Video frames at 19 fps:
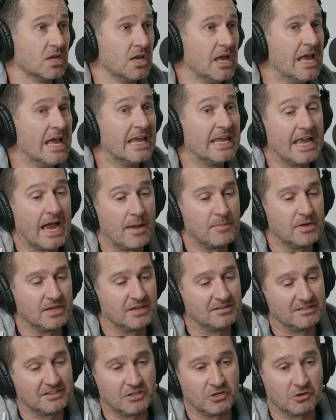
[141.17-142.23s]
Mm-hmm. Yeah, I
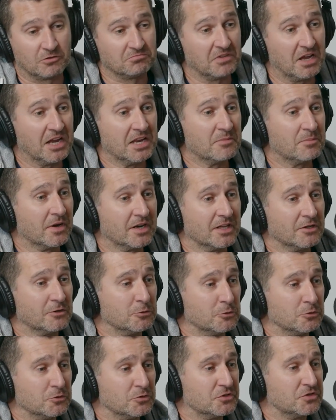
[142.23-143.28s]
mean, anybody
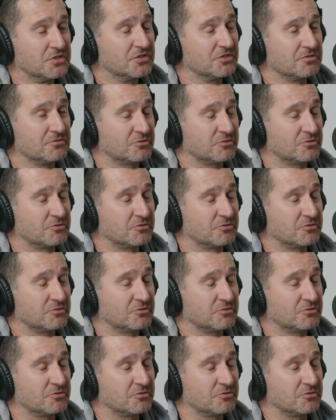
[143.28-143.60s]
who's